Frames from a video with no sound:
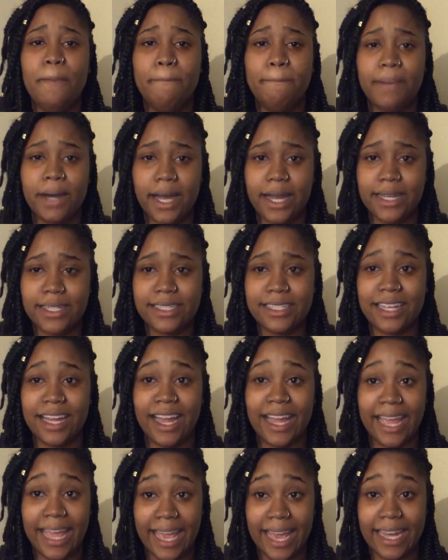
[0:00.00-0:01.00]
But
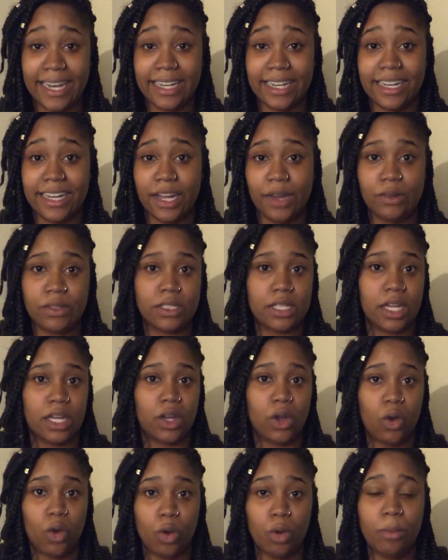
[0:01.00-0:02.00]
I had it, and I was
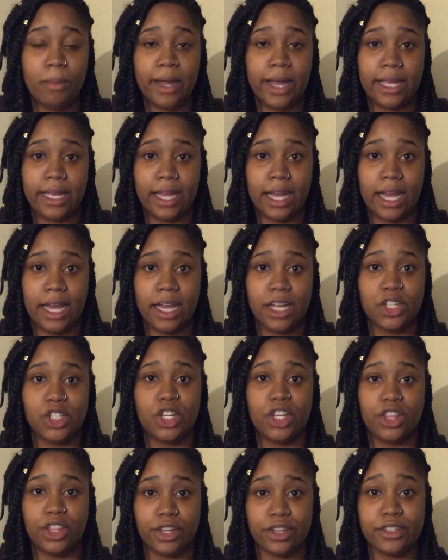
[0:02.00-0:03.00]
like, oh my gosh,
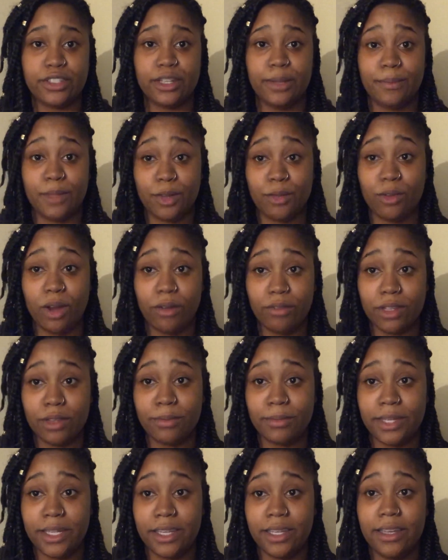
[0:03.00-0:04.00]
there's something wrong
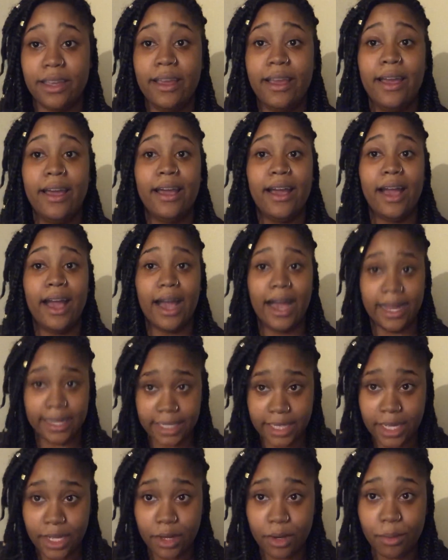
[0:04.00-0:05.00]
with me. I
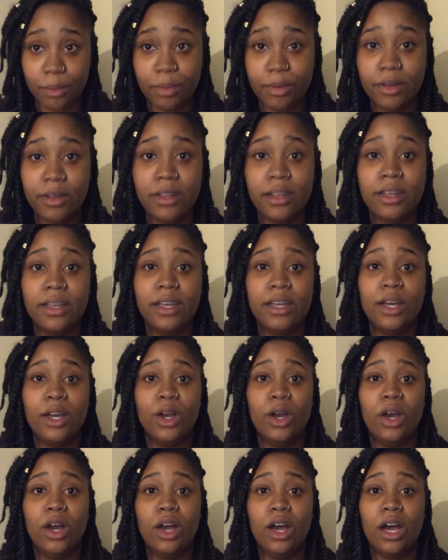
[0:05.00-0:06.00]
need help.
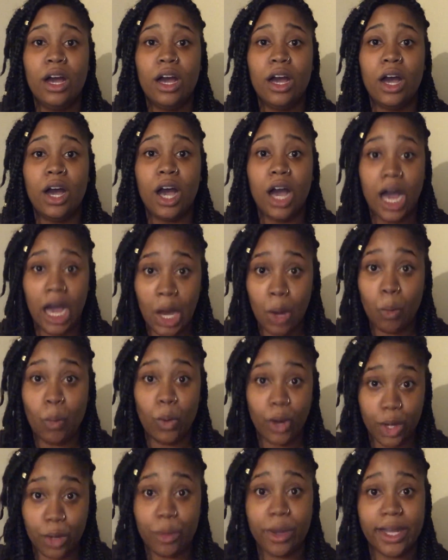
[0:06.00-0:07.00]

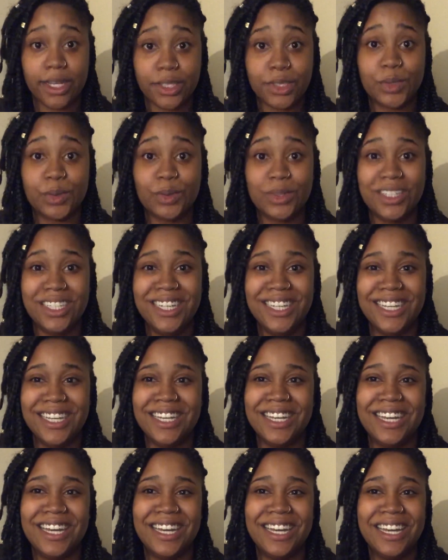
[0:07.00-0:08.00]
What do I do?
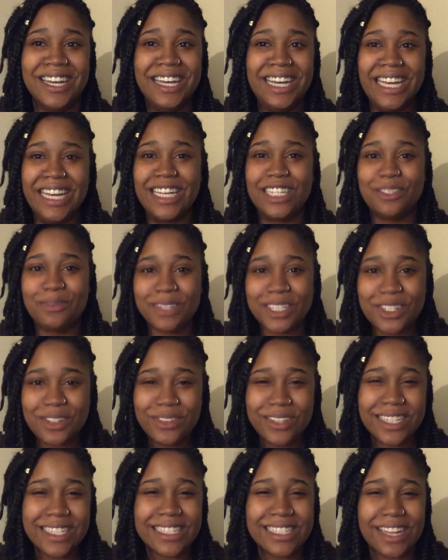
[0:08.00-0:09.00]
Especially
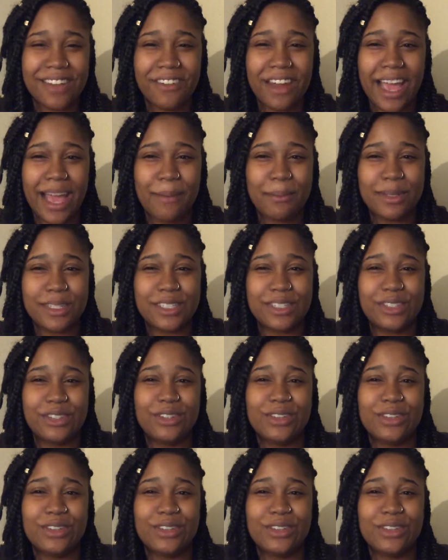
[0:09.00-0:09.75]
when it's never happened to you,